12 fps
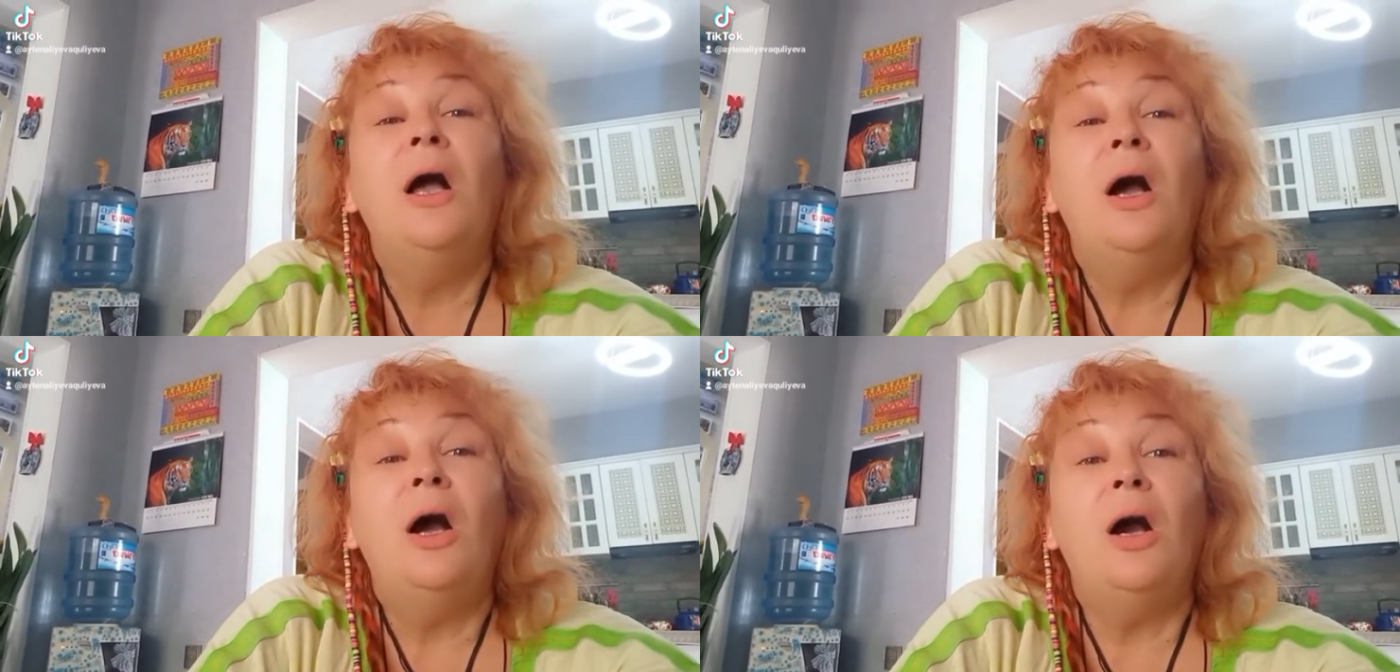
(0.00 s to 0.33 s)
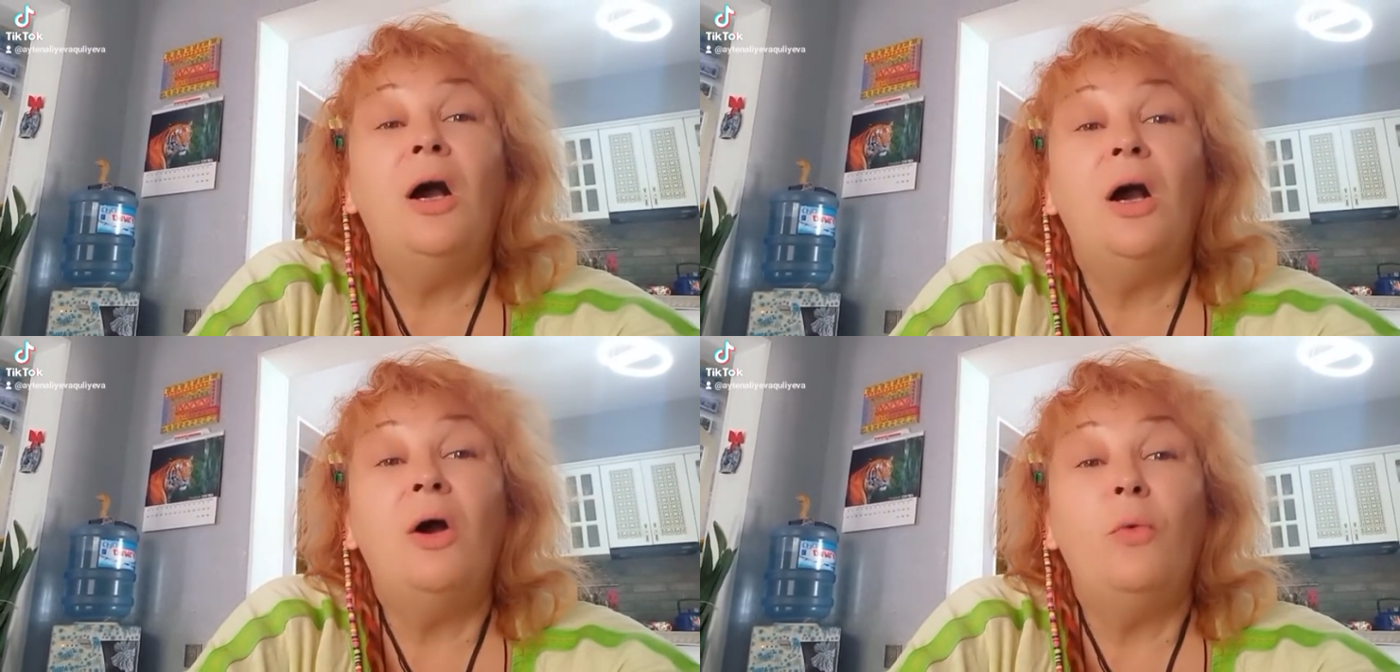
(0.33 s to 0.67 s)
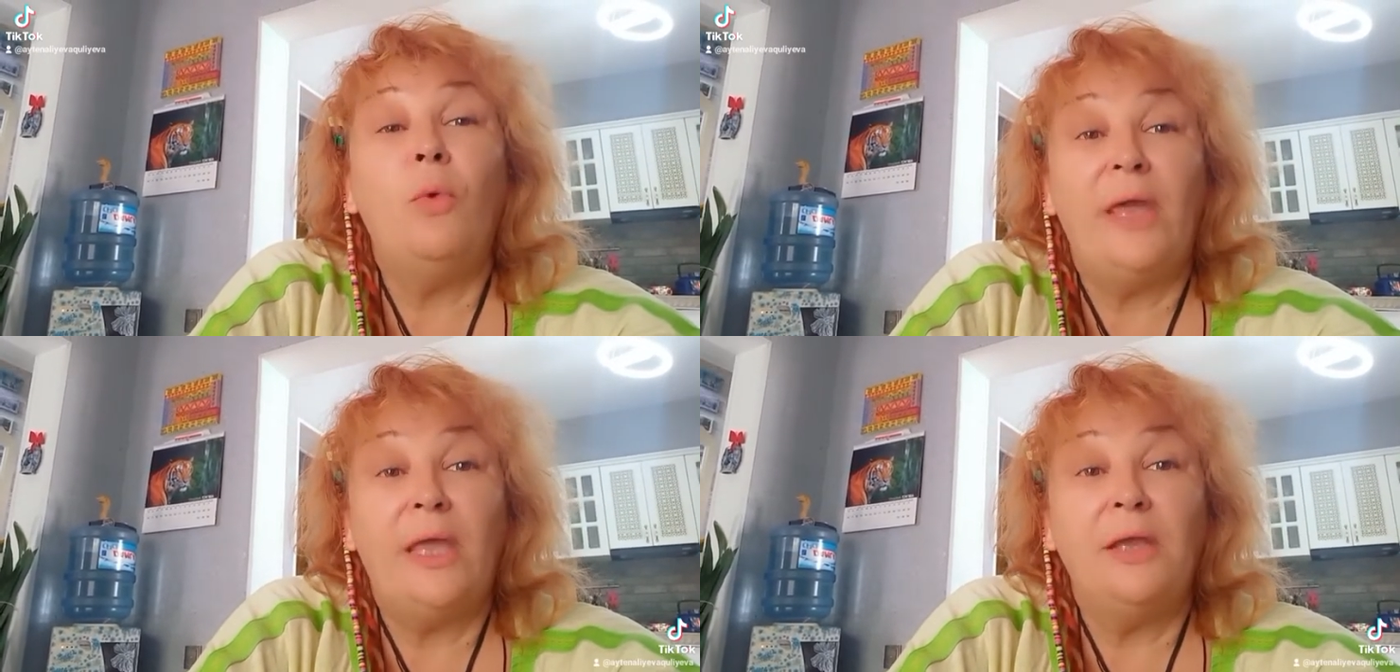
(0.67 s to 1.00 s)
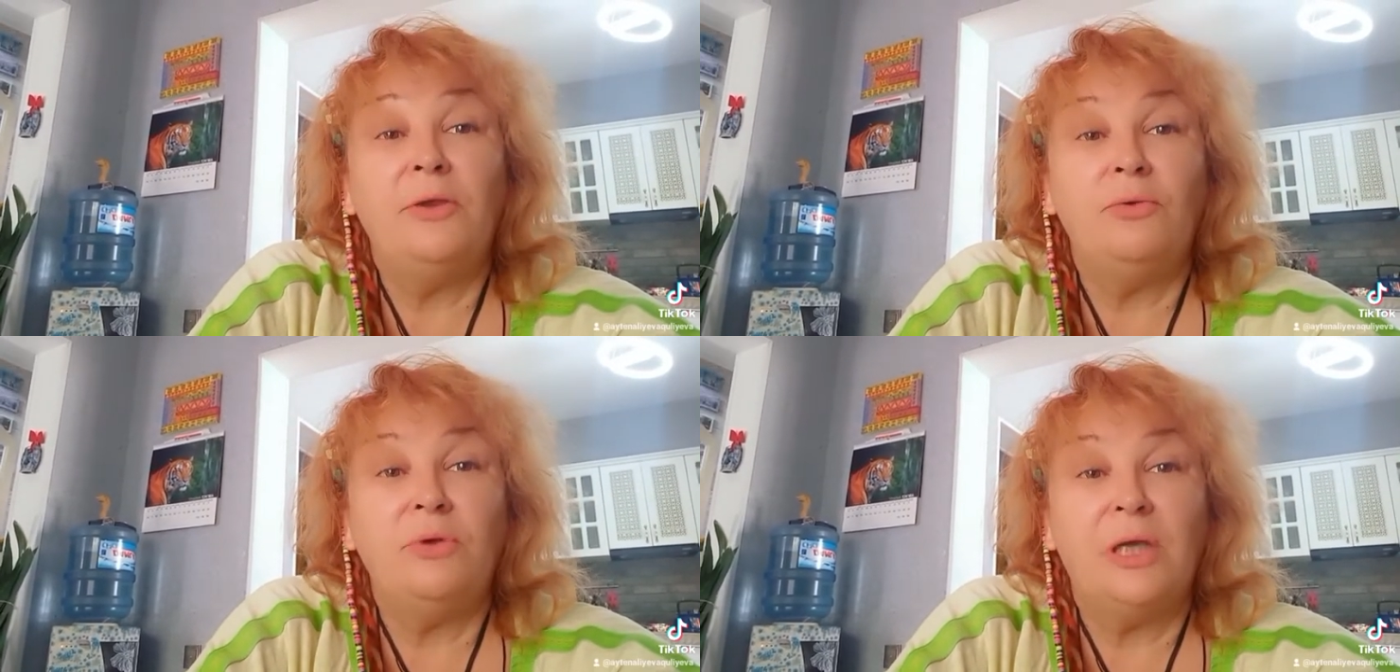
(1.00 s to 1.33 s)
where
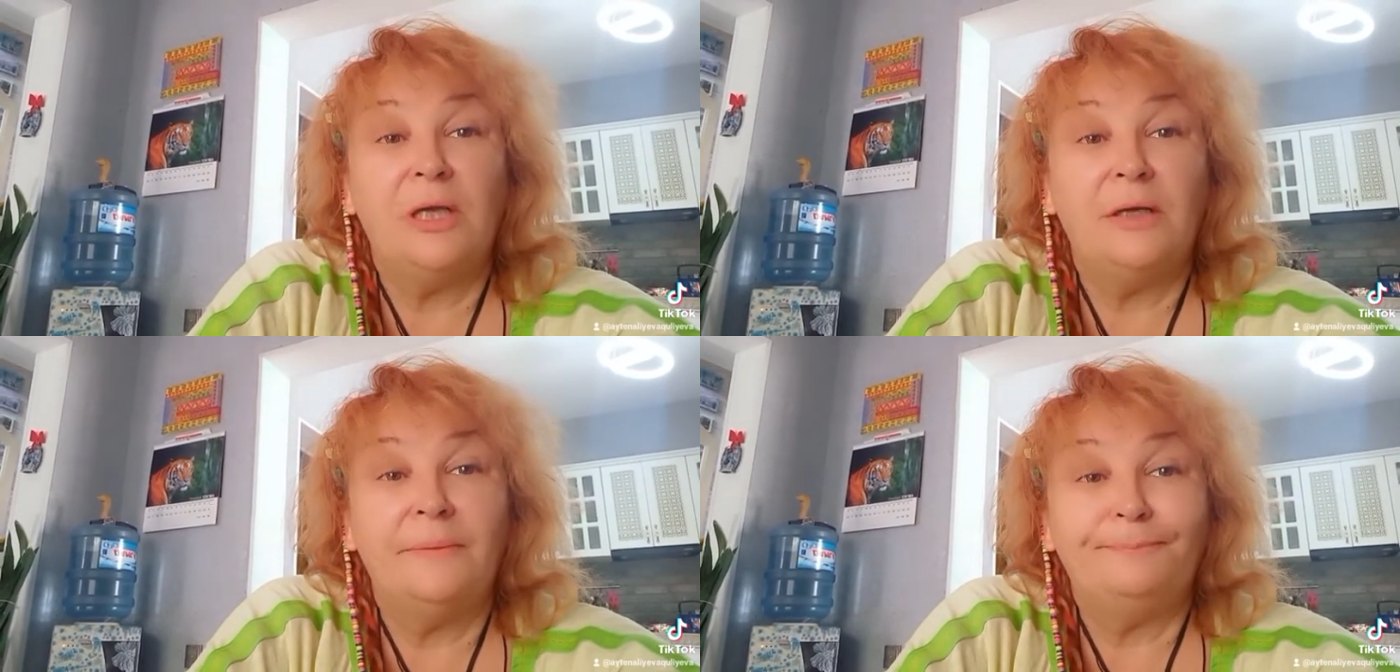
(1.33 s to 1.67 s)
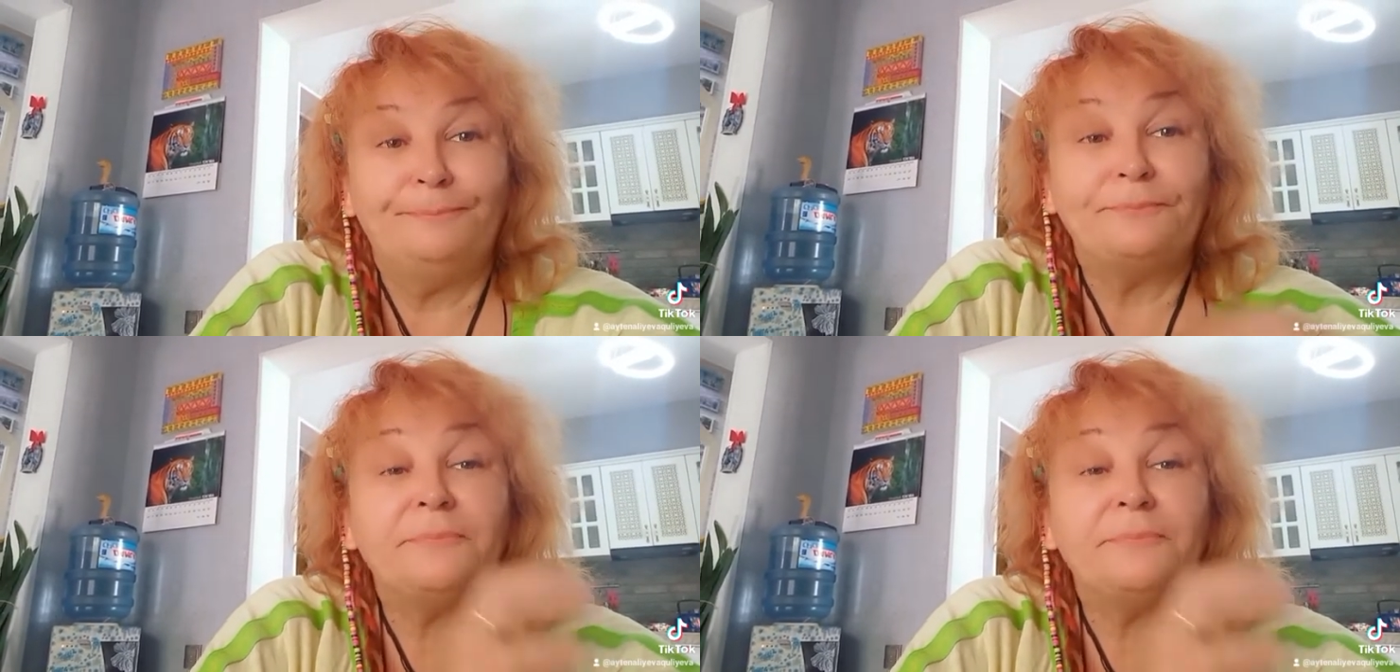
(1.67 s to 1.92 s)
you can